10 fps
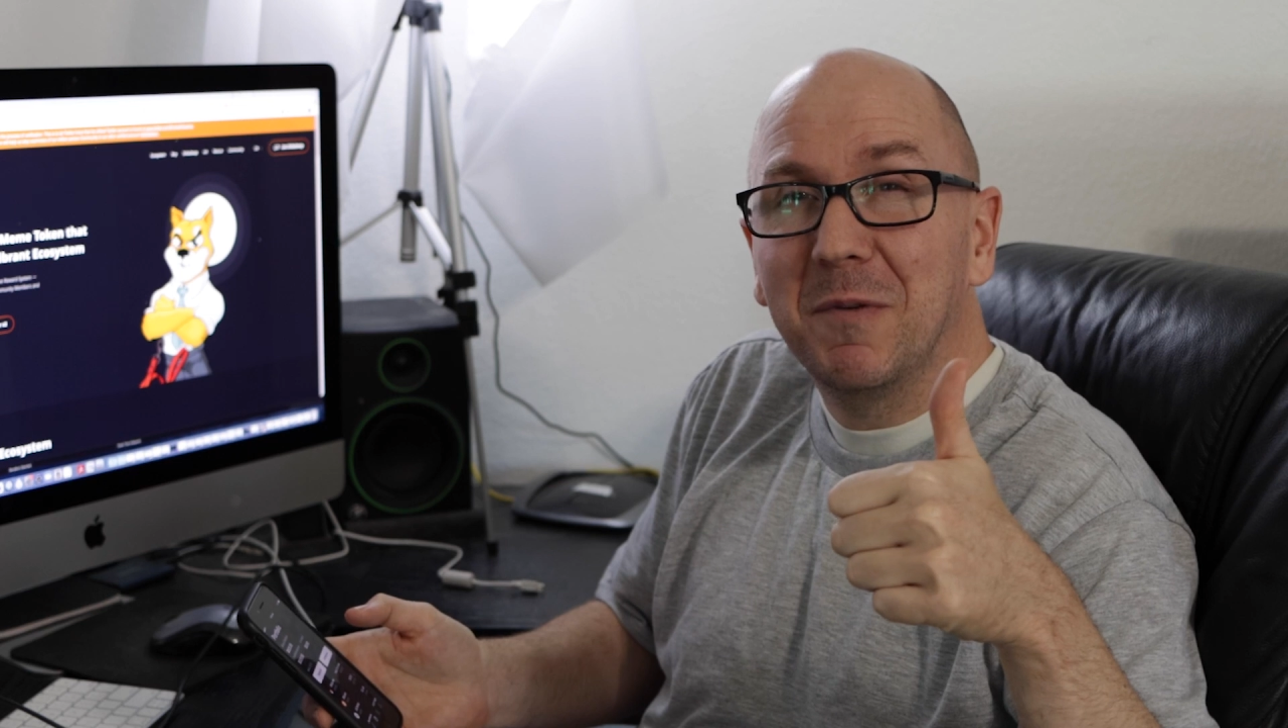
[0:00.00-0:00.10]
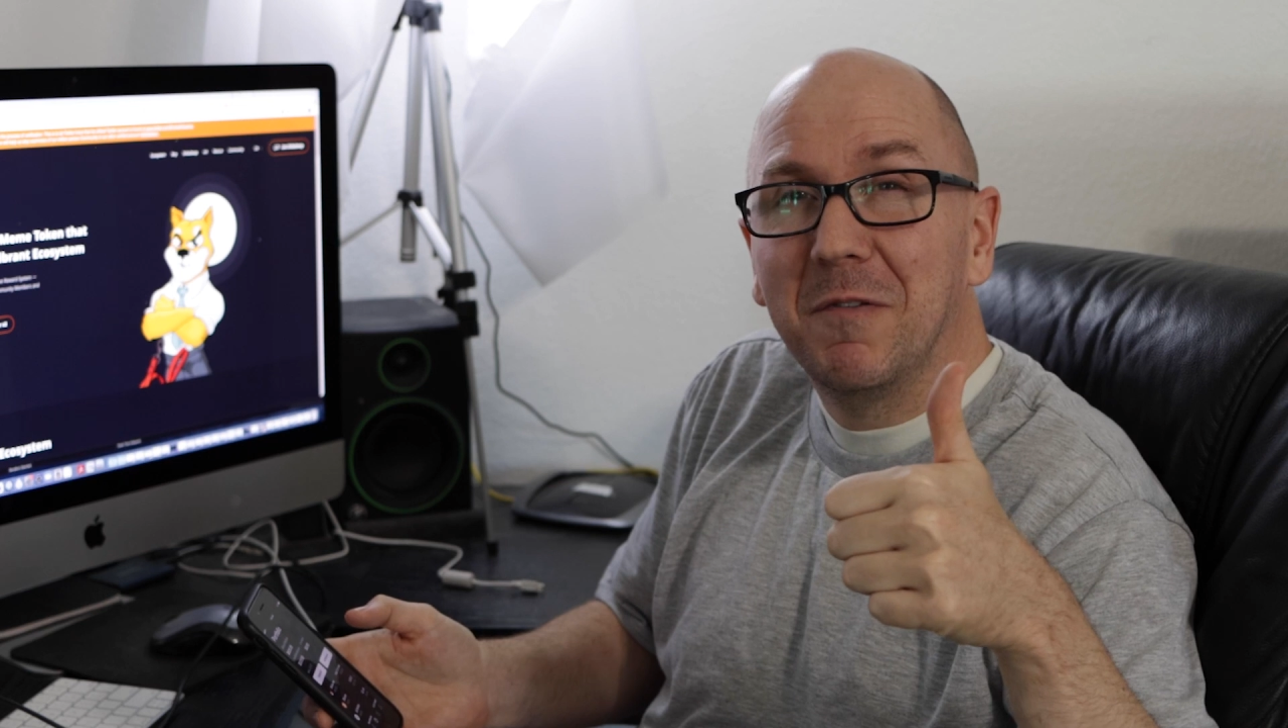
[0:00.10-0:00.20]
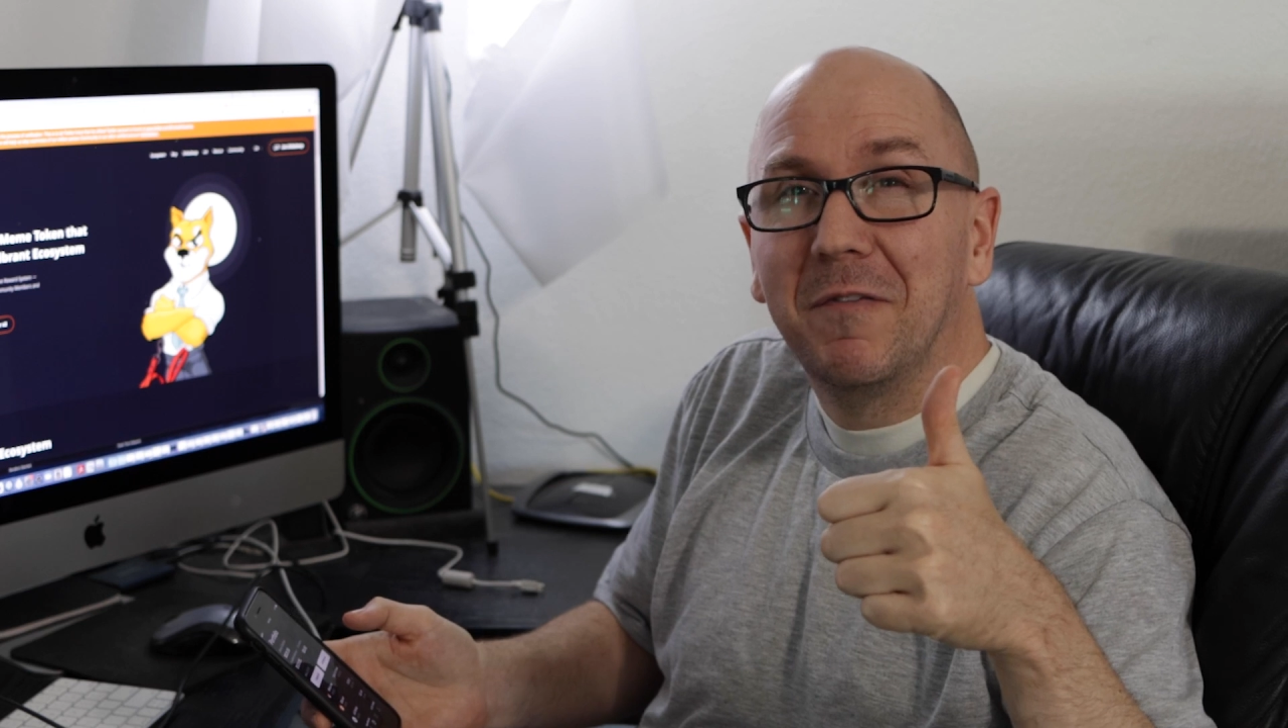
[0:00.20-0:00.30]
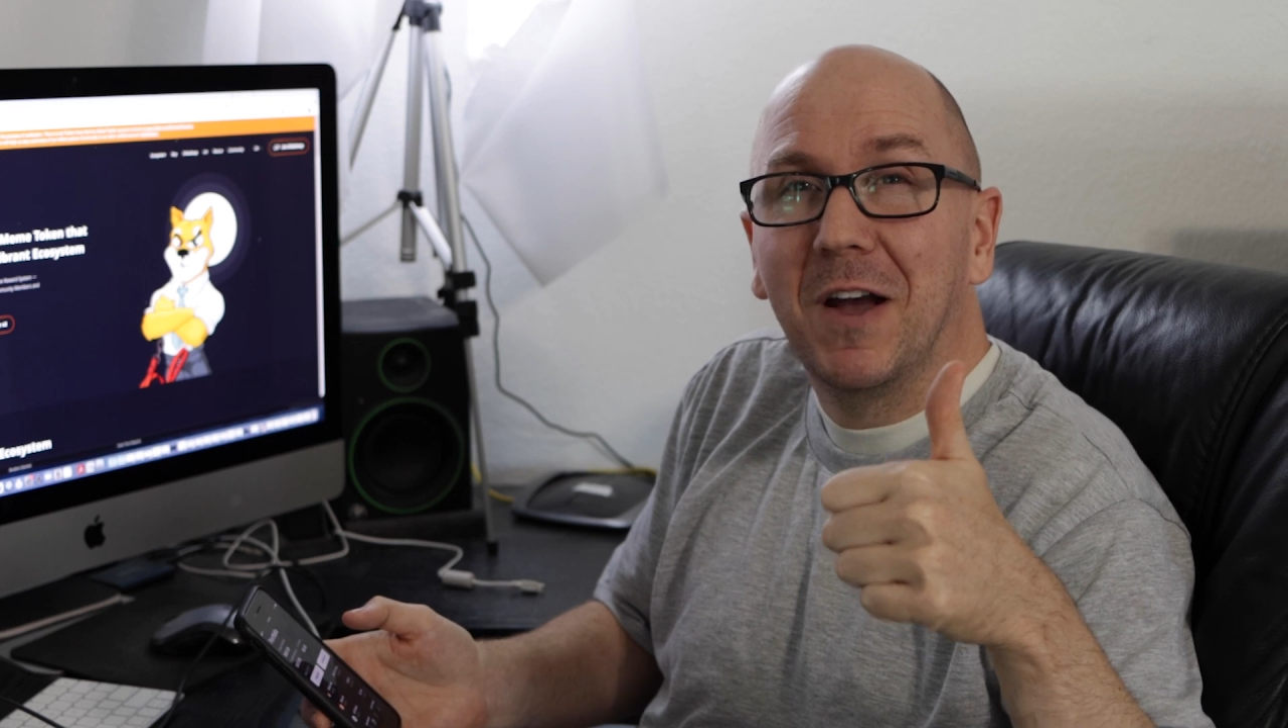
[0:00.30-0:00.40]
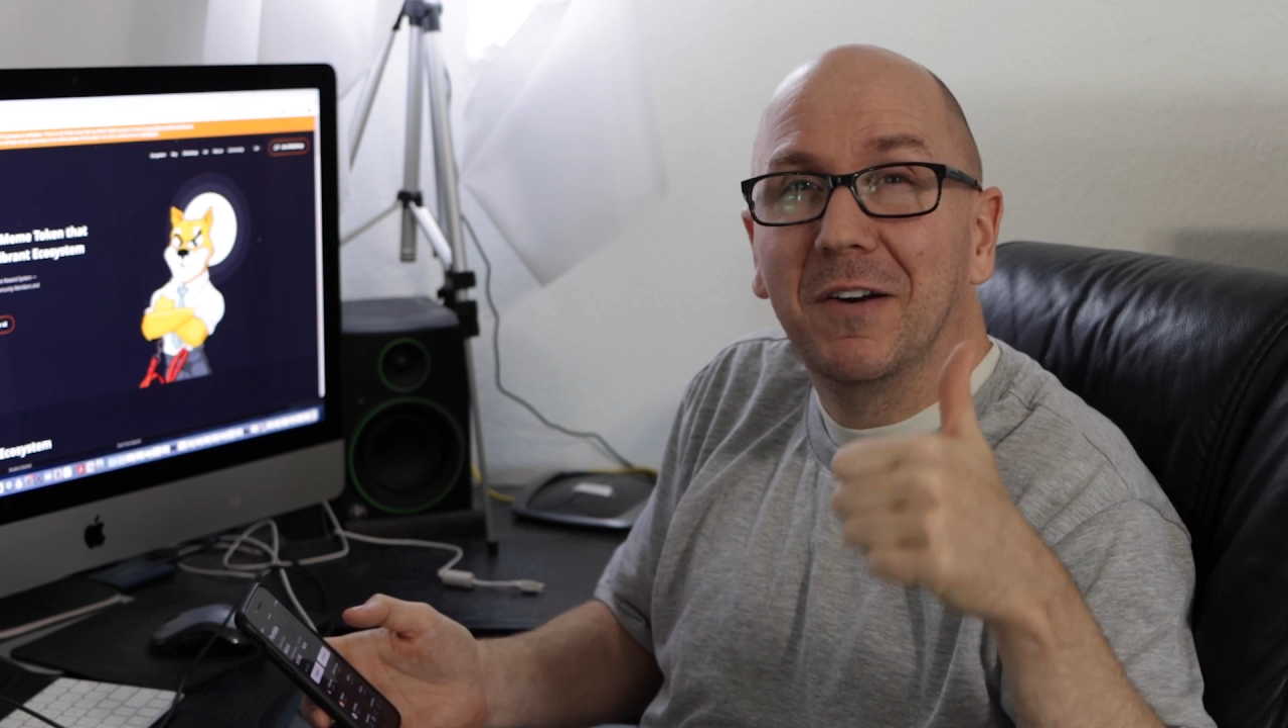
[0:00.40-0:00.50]
if
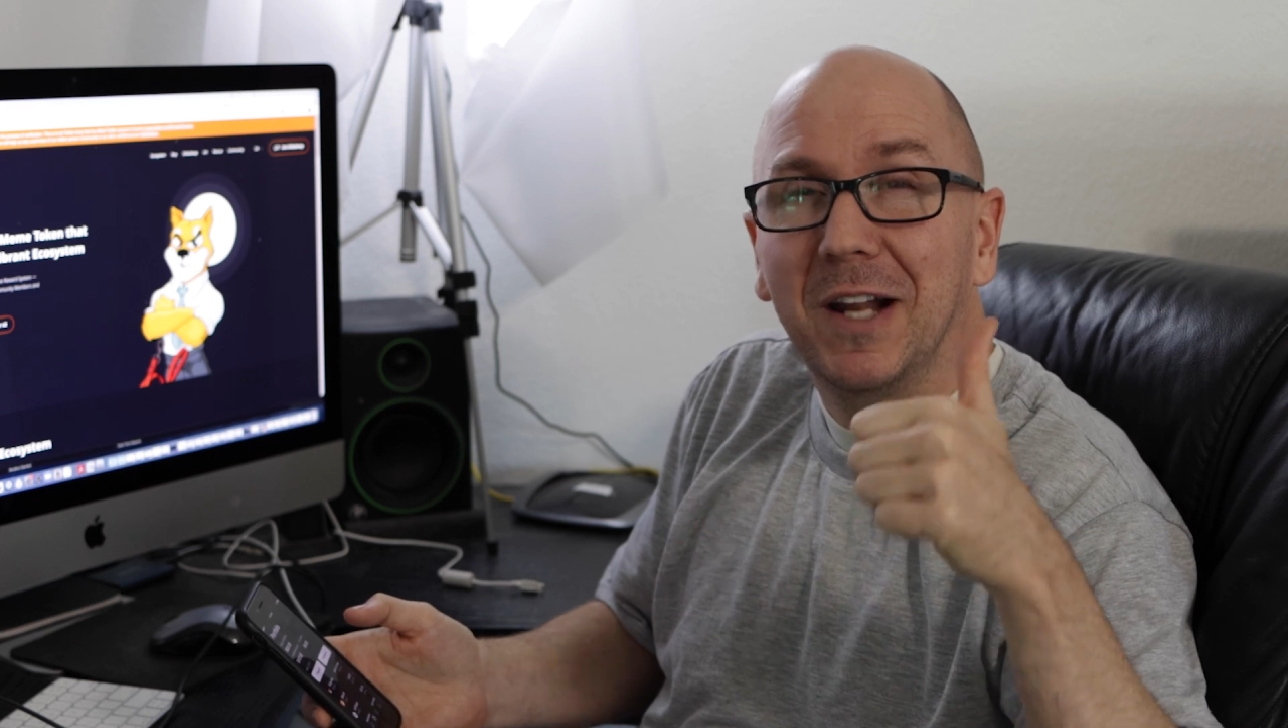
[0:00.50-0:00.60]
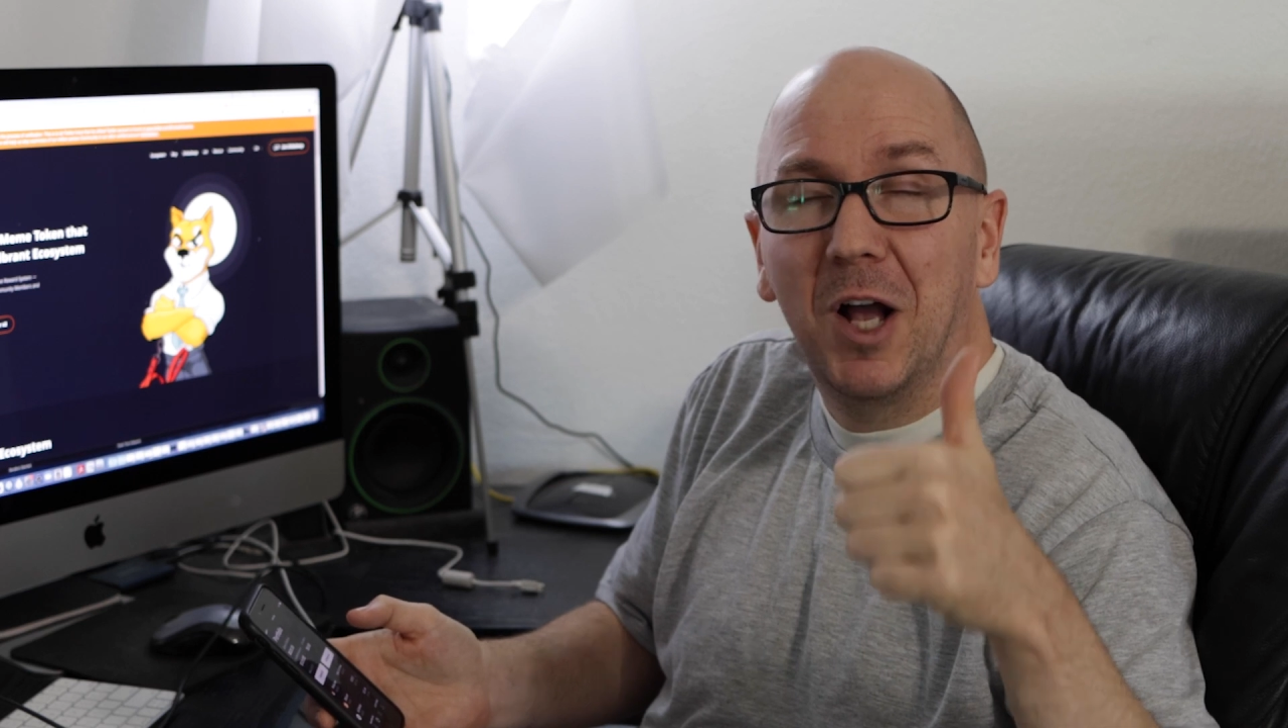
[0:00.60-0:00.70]
you found it